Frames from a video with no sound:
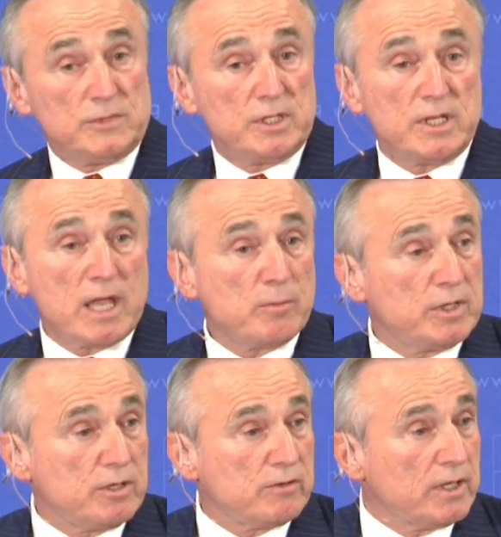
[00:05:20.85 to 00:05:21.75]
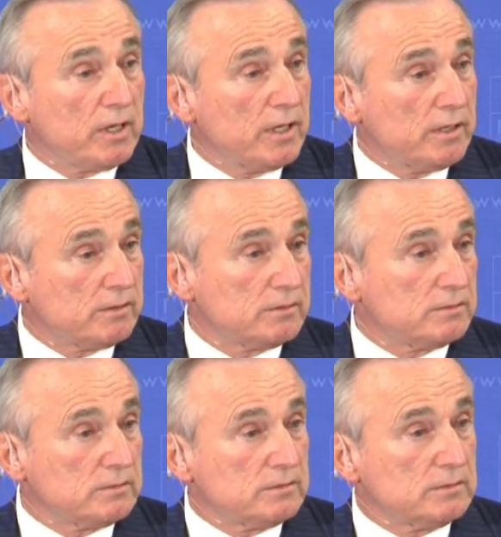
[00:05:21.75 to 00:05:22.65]
Didn't happen here in LA.
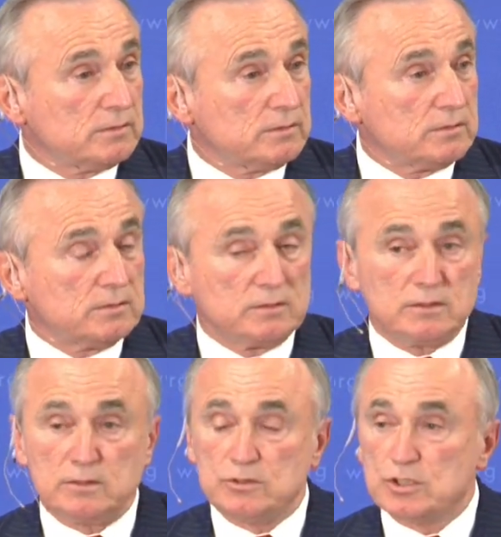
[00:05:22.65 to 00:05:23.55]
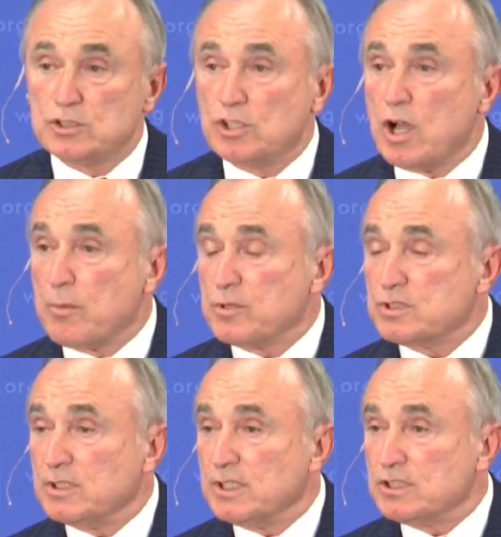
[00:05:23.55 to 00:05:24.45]
Just the
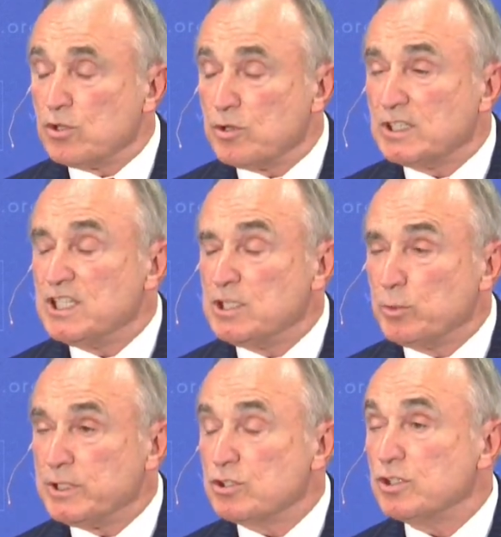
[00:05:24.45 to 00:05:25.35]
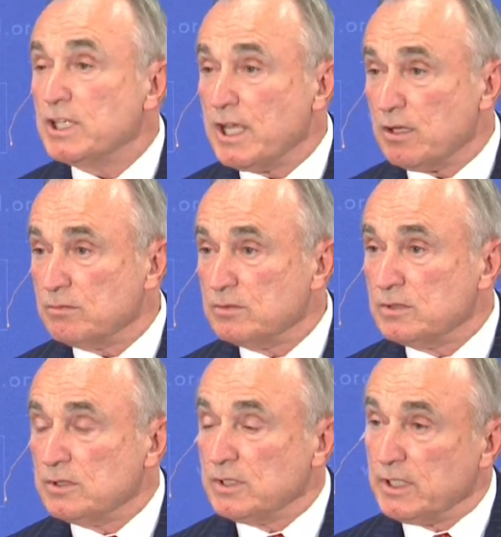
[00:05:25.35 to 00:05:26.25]
opposite. It's continuing to go down.
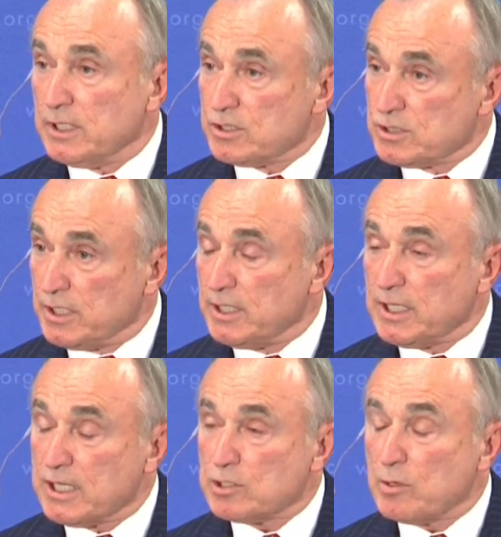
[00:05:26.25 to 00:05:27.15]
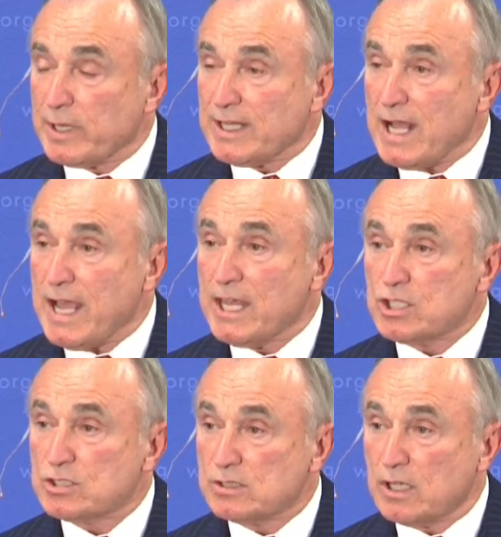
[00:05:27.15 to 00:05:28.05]
In a city that has one of the
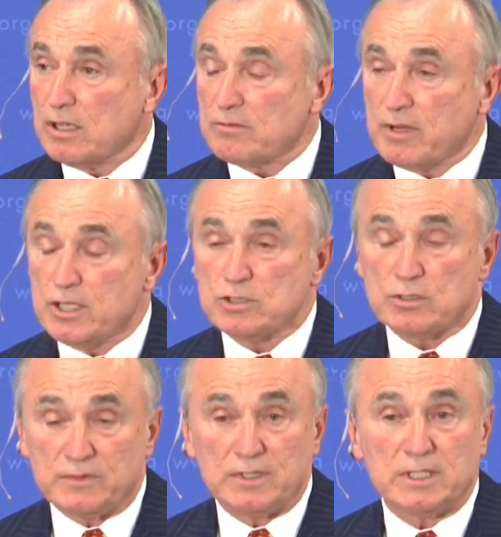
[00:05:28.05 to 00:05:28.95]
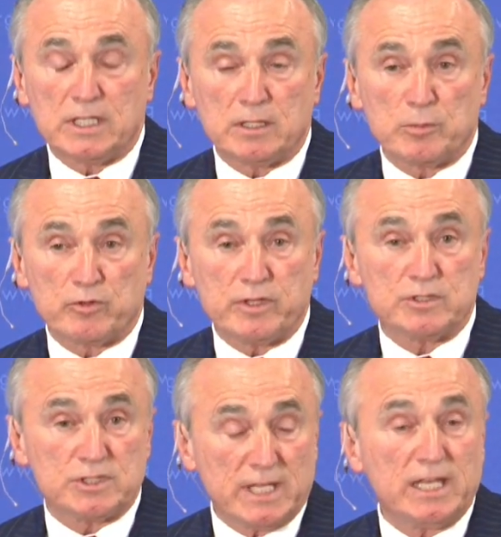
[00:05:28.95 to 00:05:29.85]
highest rates of illegal
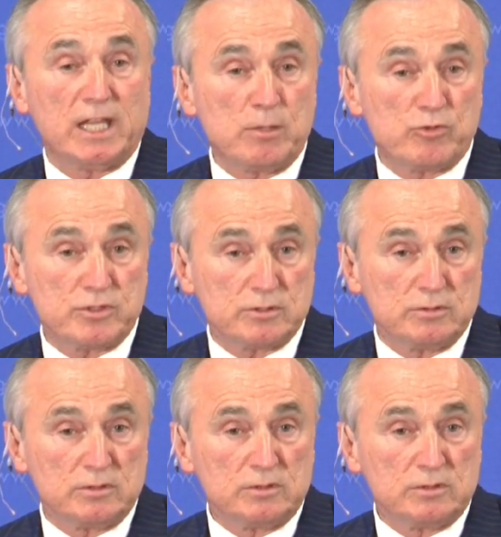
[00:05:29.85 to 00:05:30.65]
immigrants, day laborers,